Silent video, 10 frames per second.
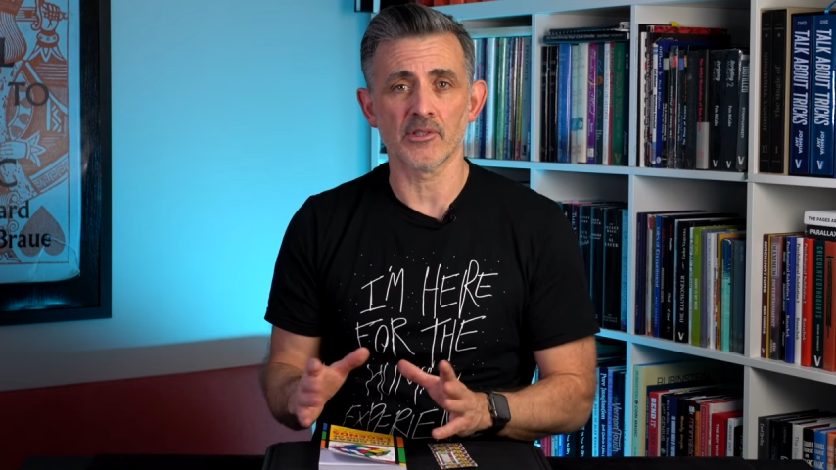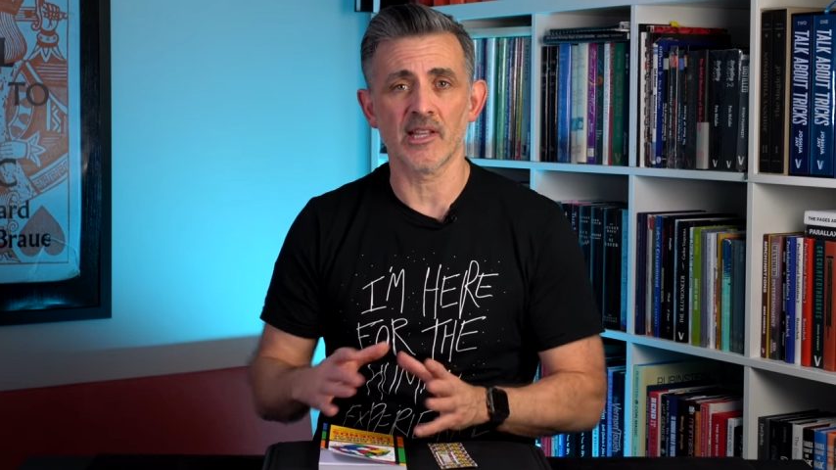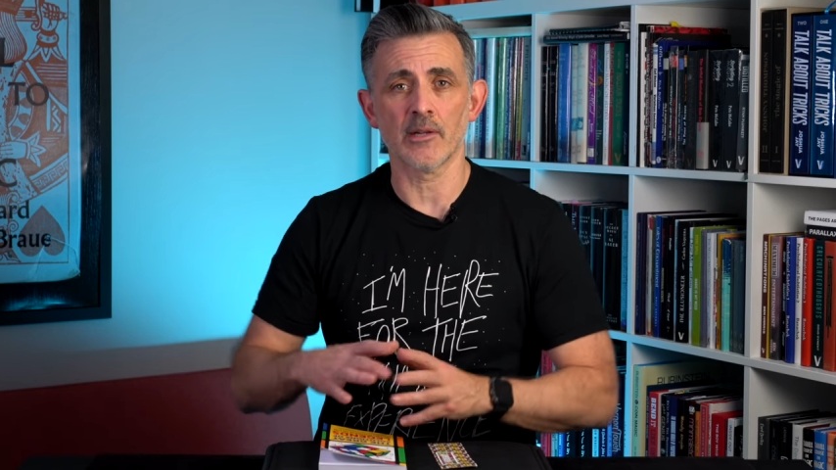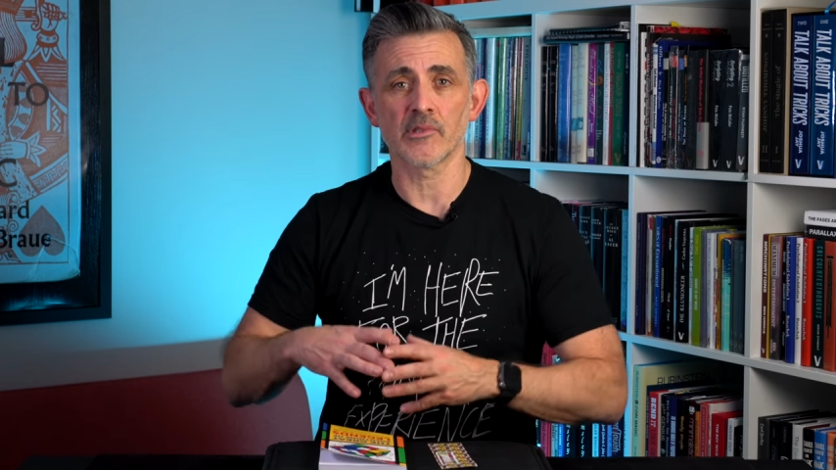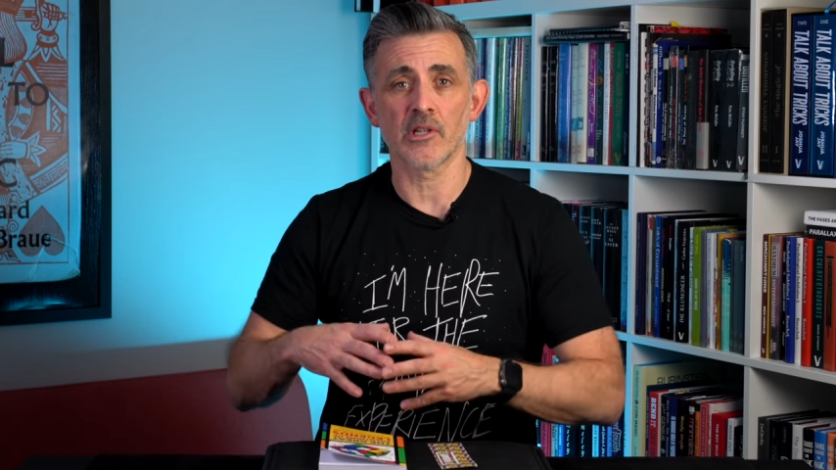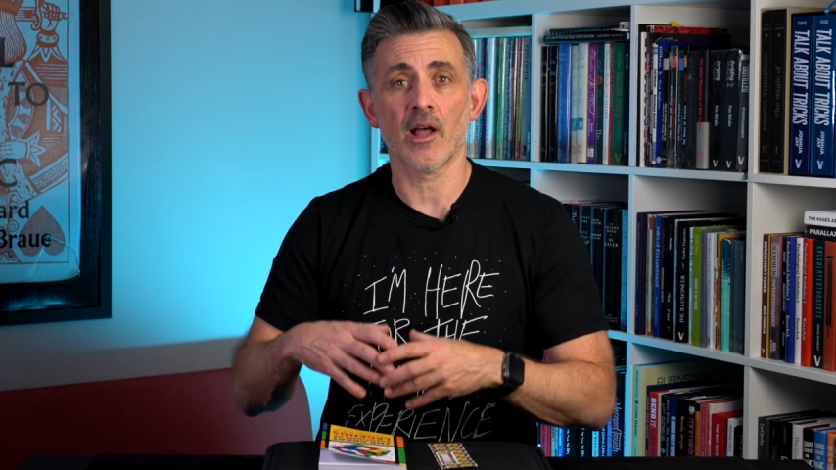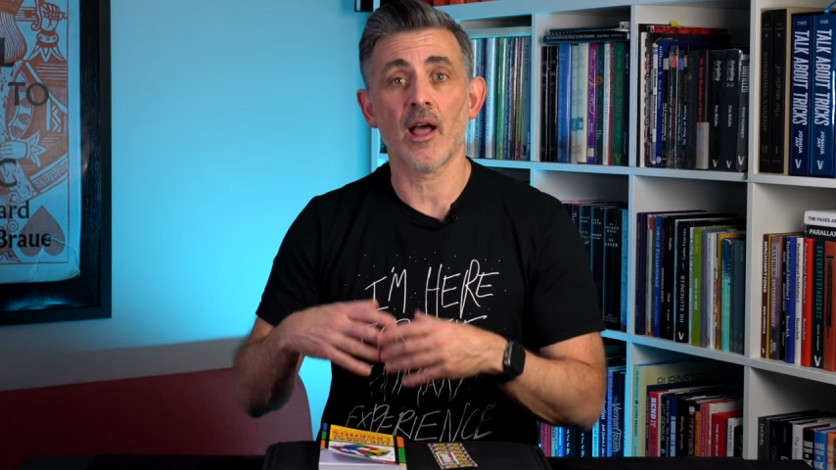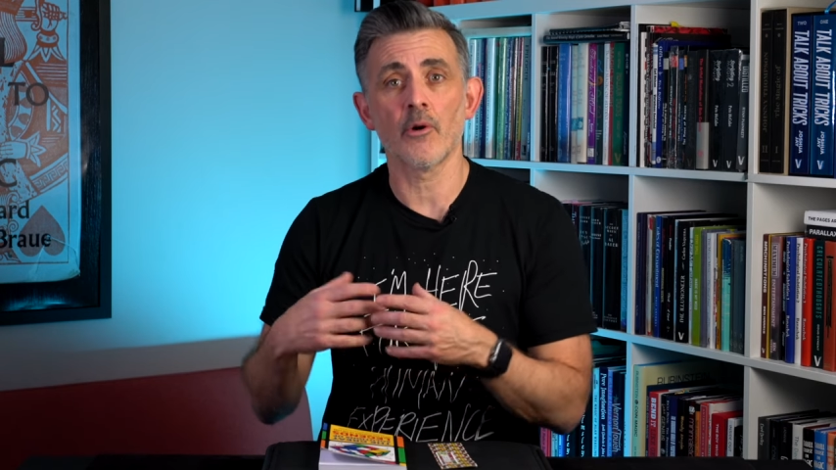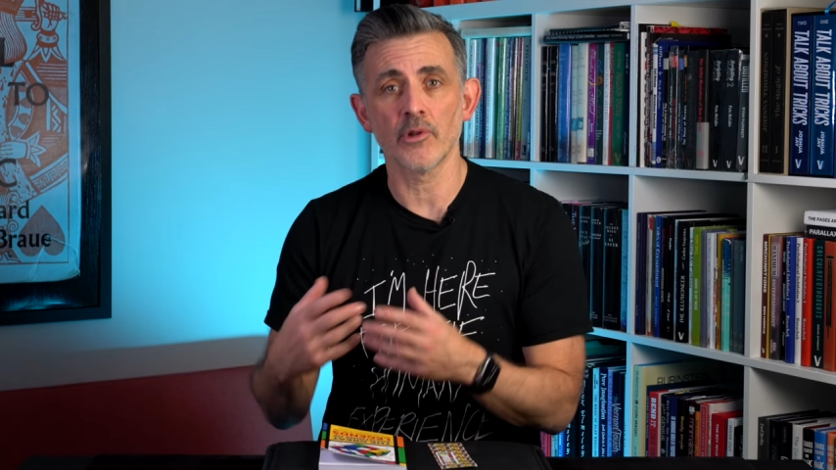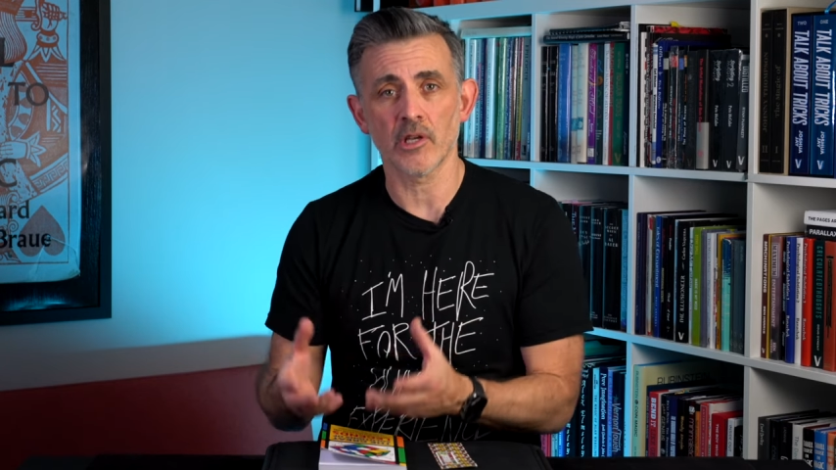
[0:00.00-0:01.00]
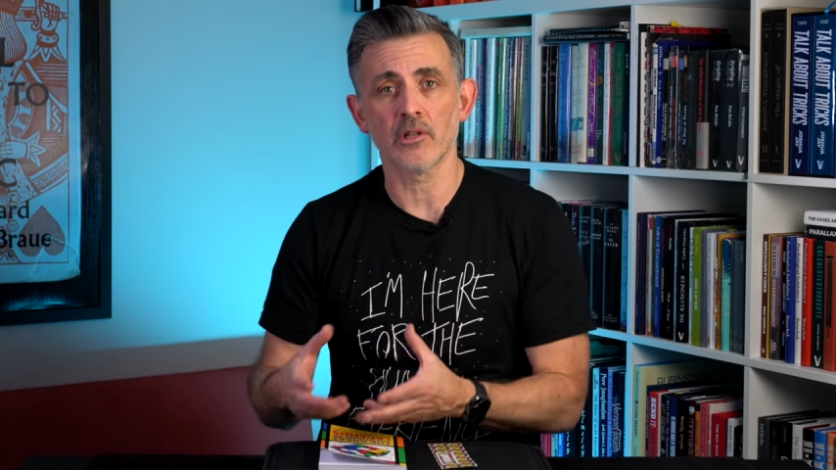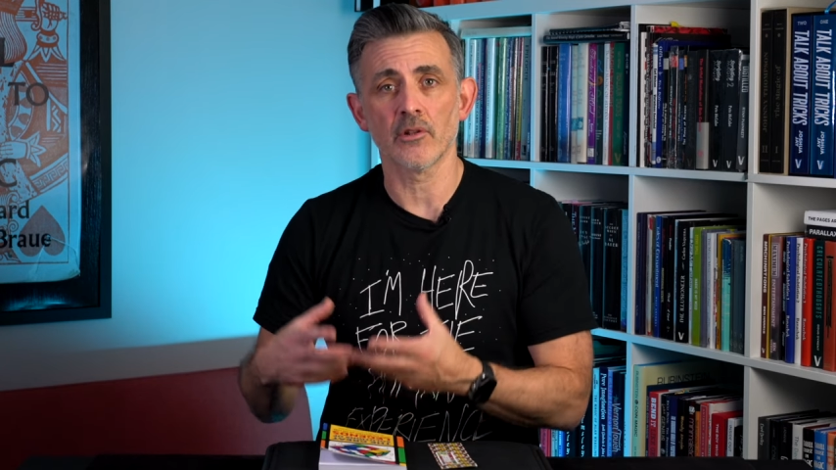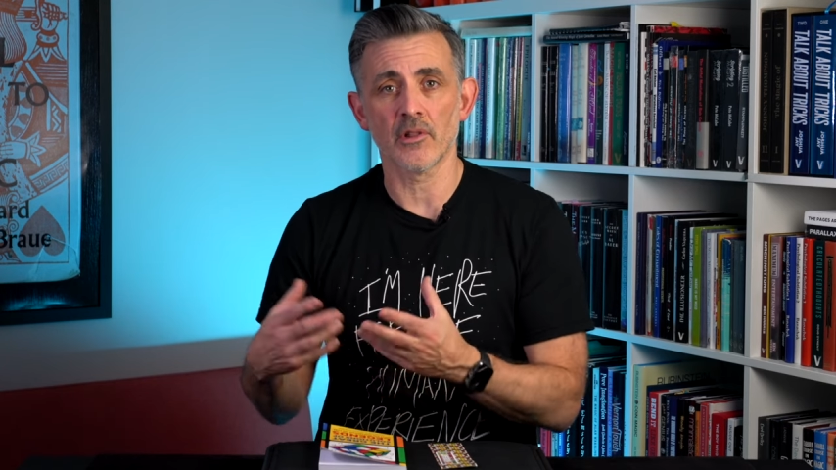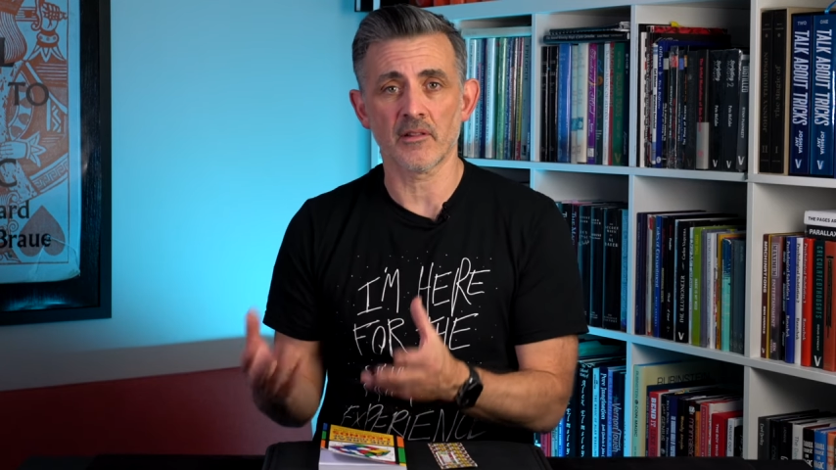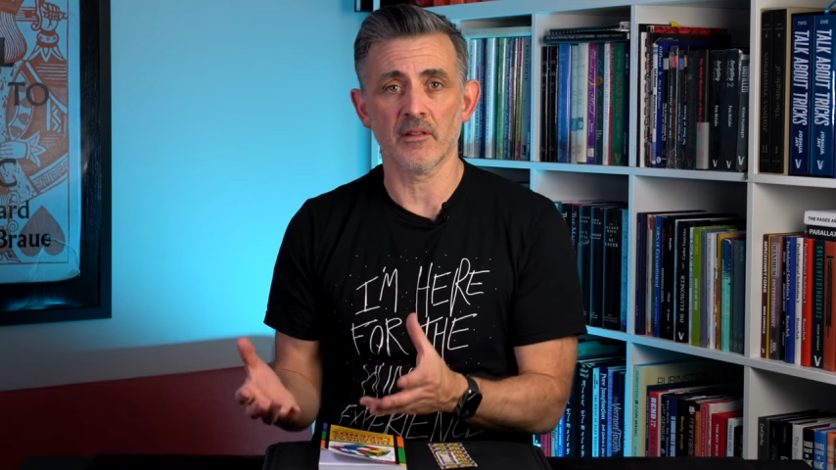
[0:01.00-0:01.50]
and then it was like, oh, and you can
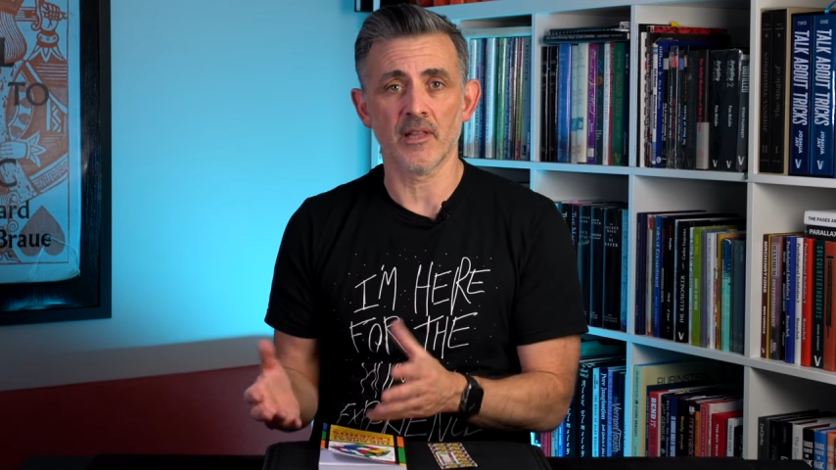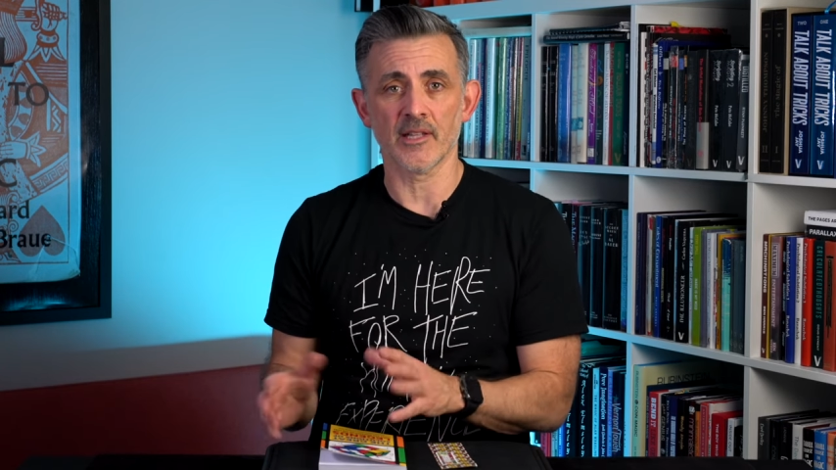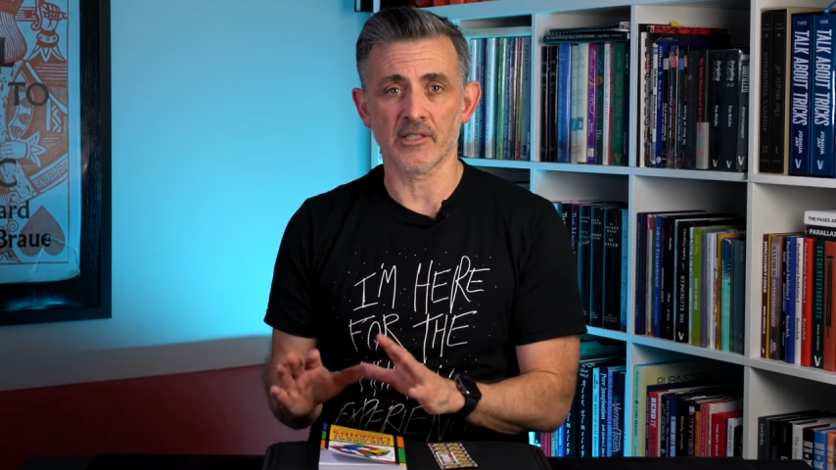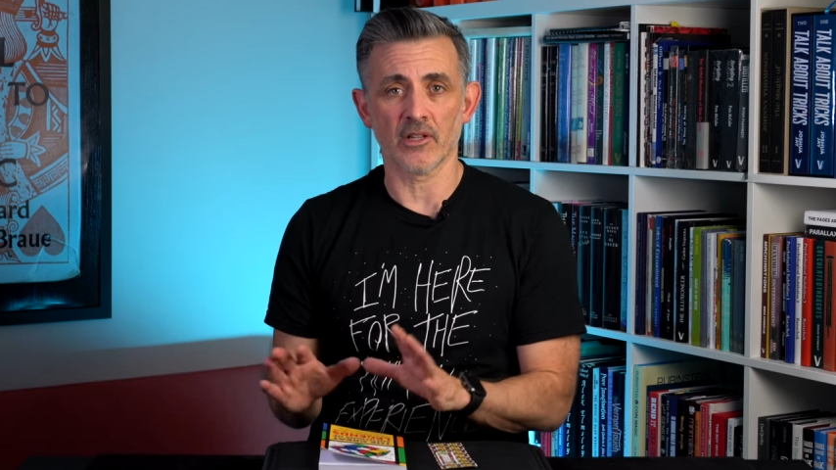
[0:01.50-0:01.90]
do this and this.